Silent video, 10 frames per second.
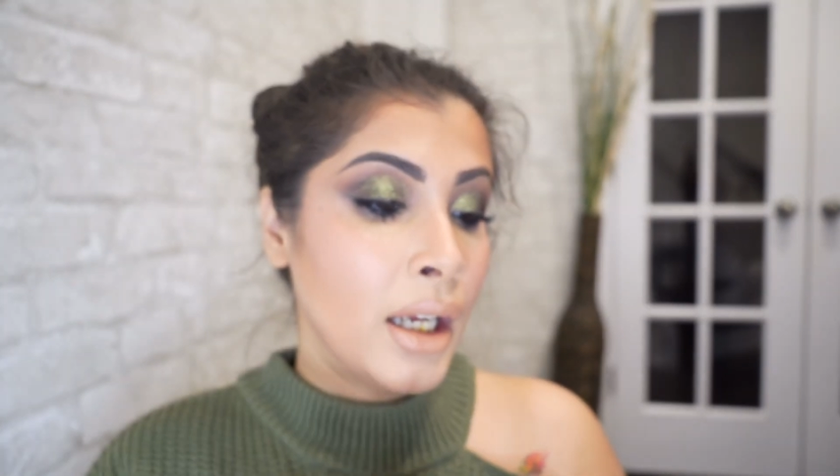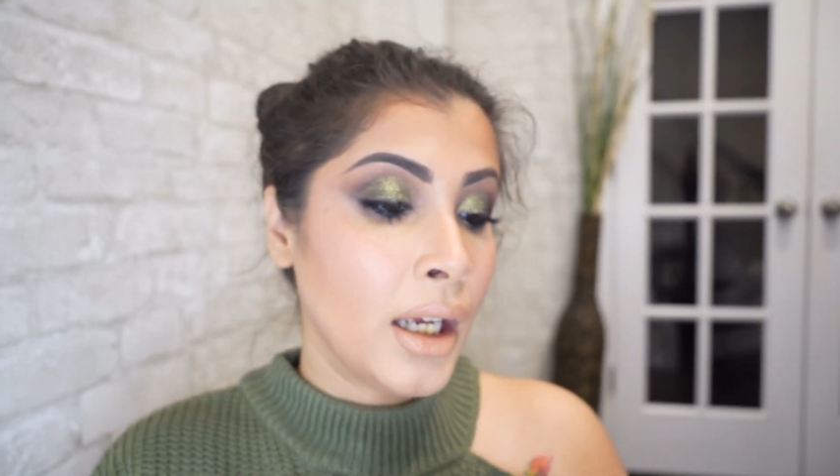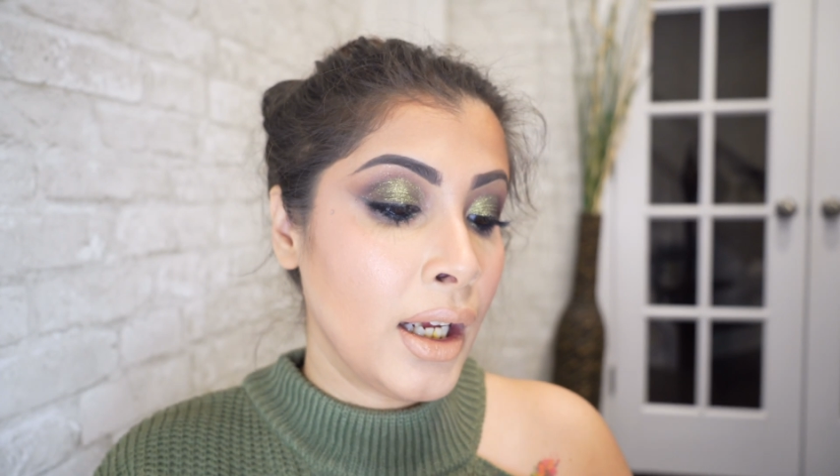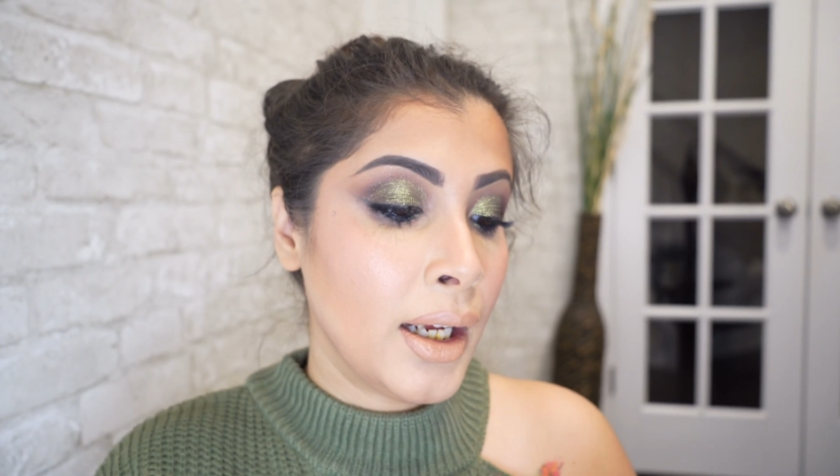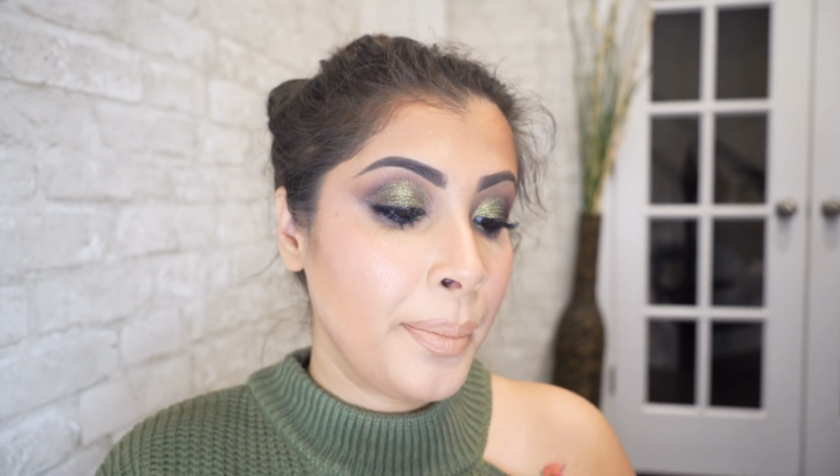
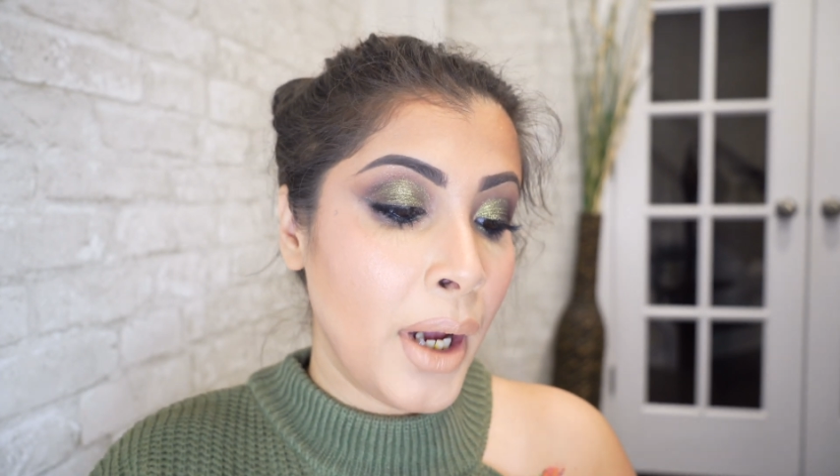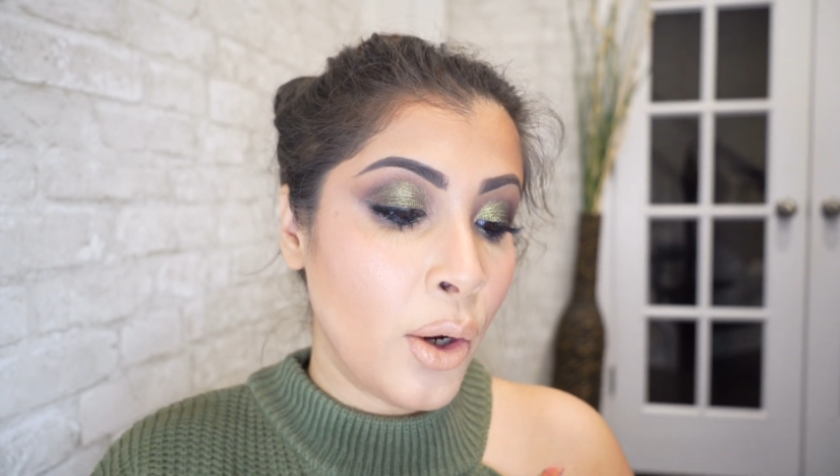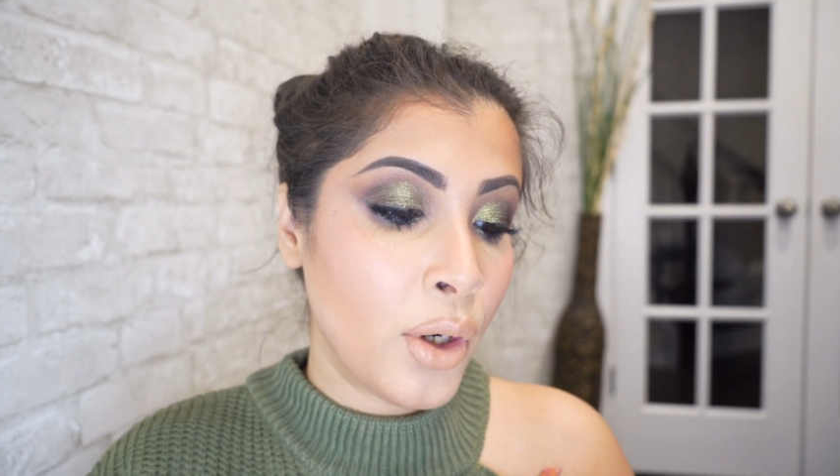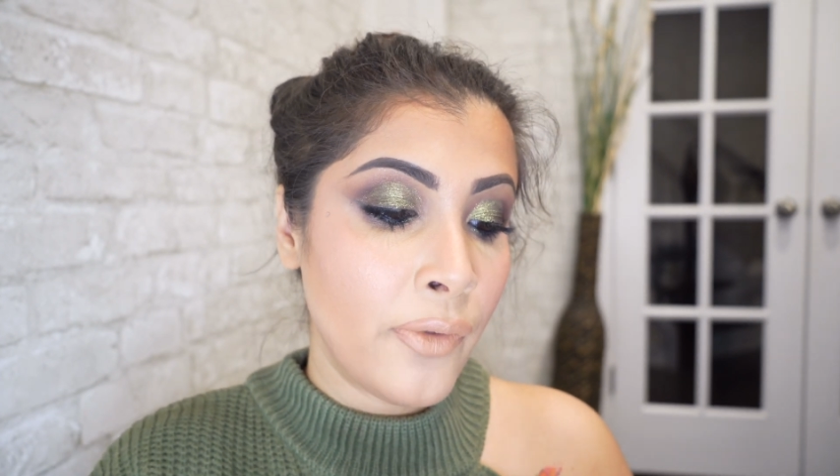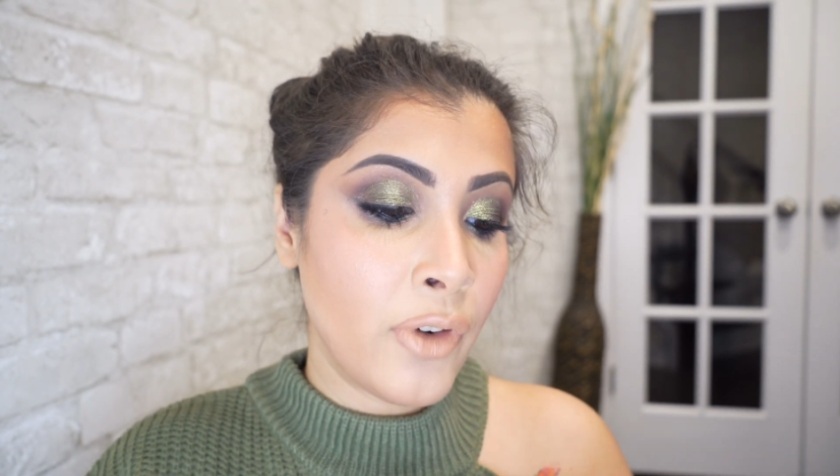
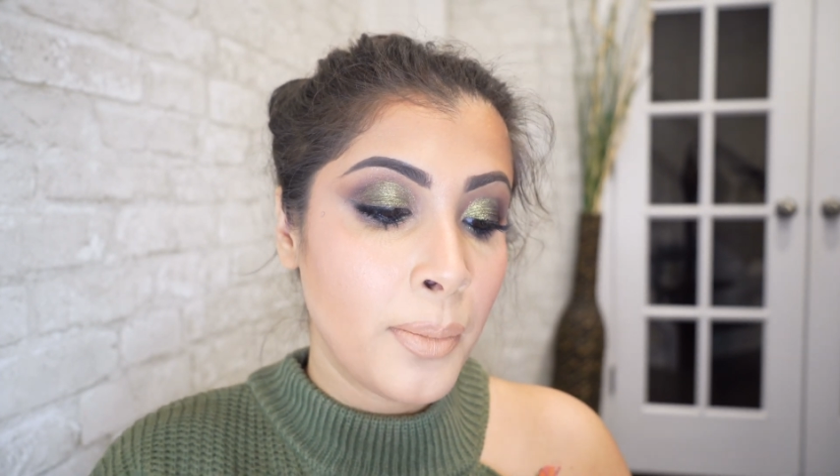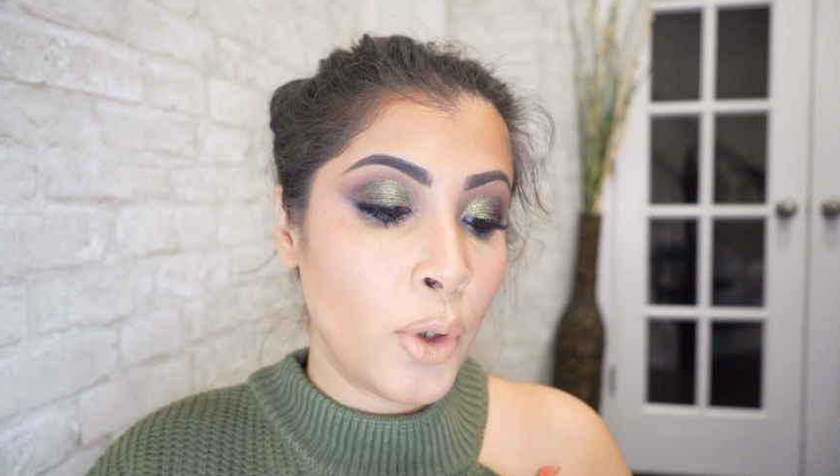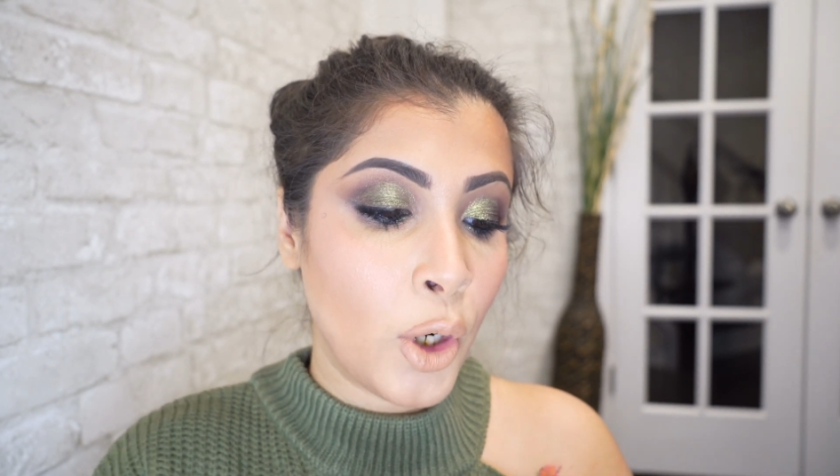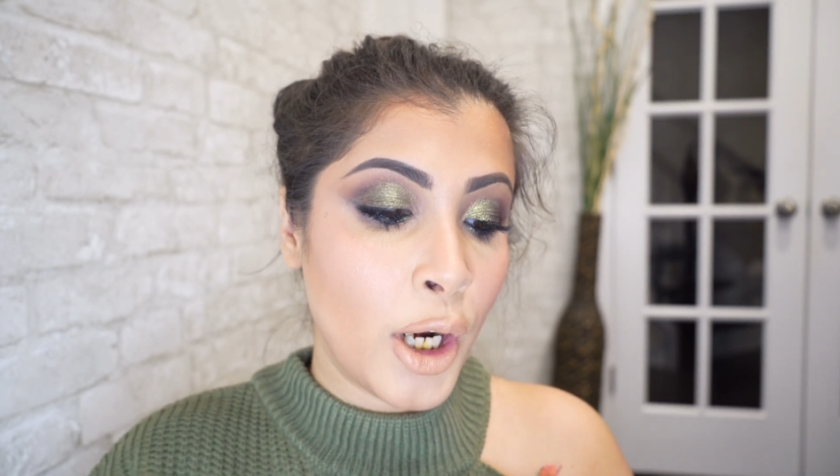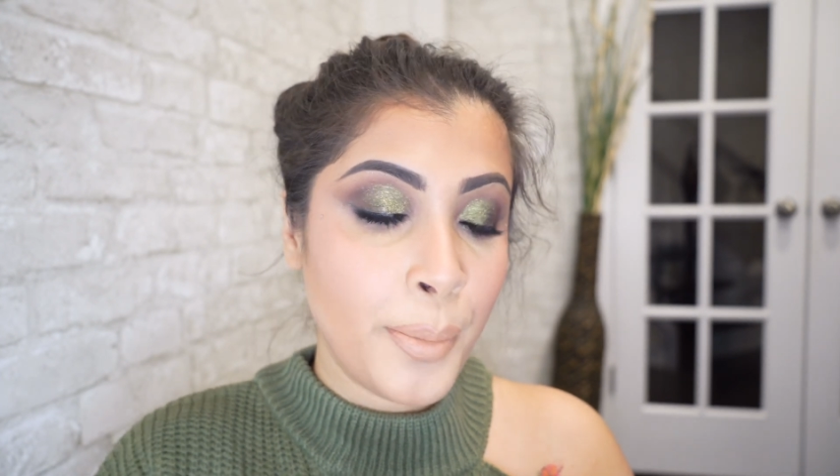powder from
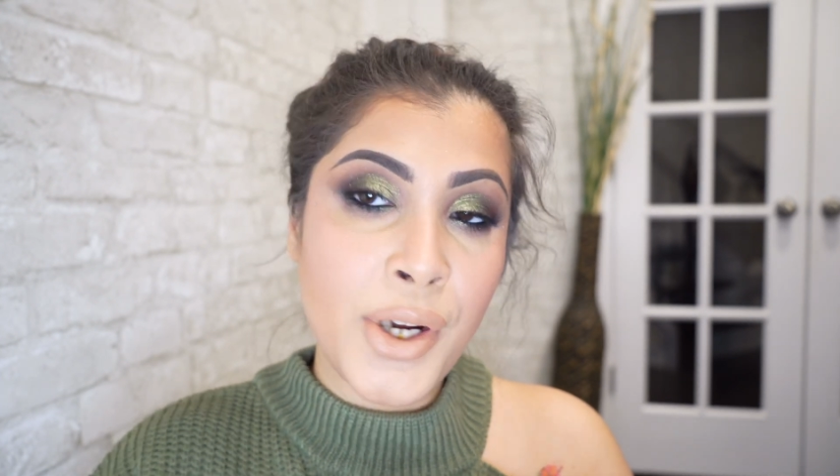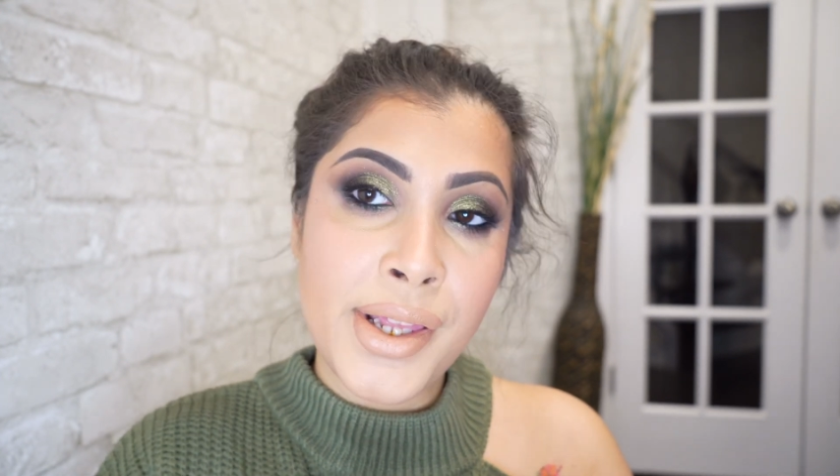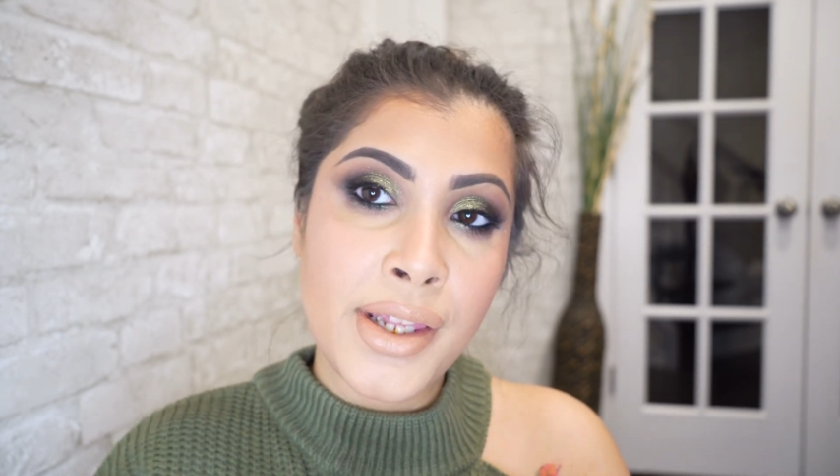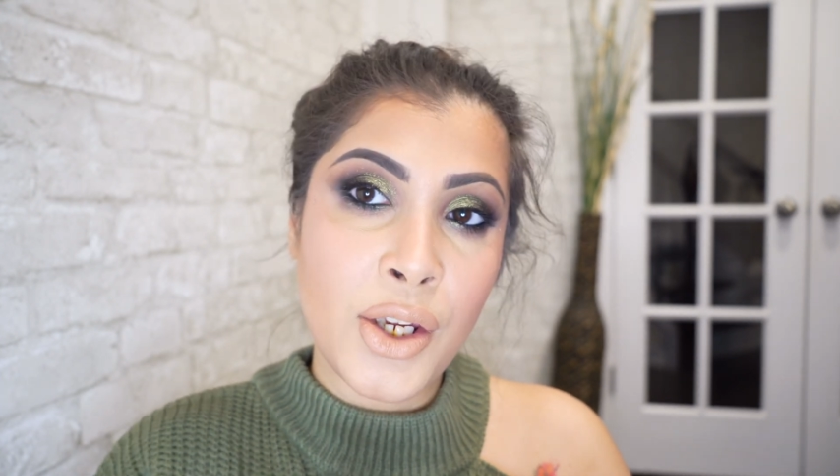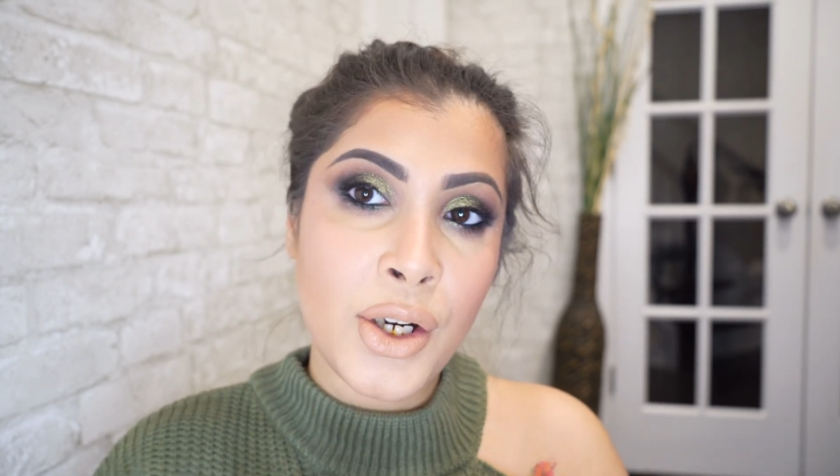Laura
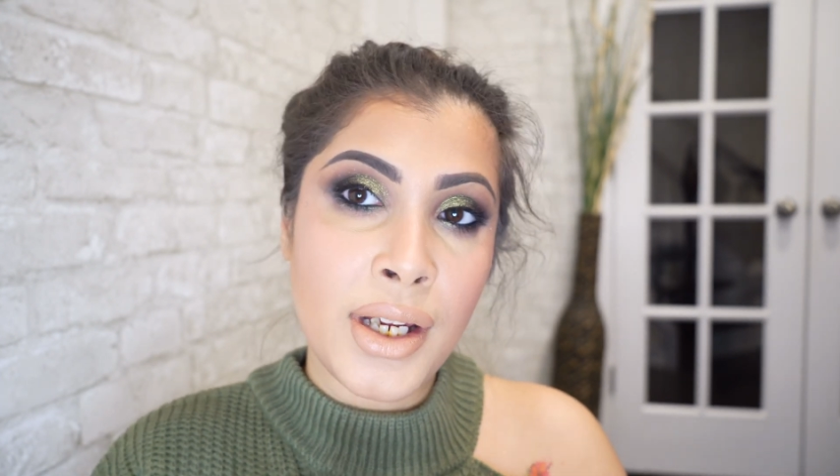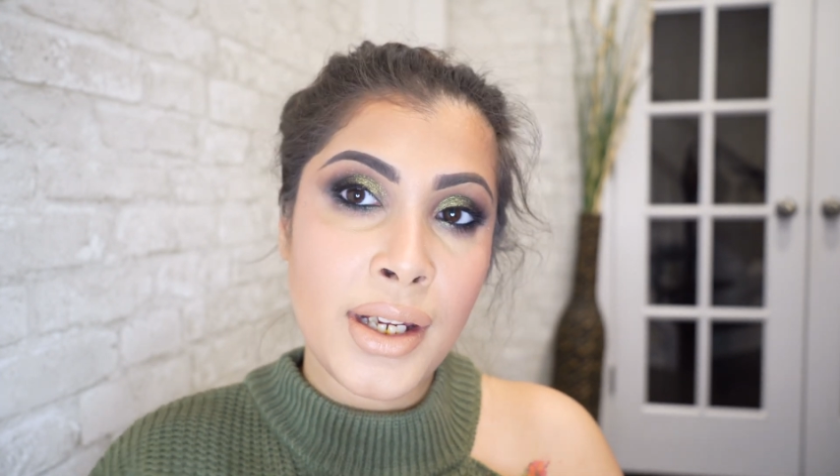Mercier.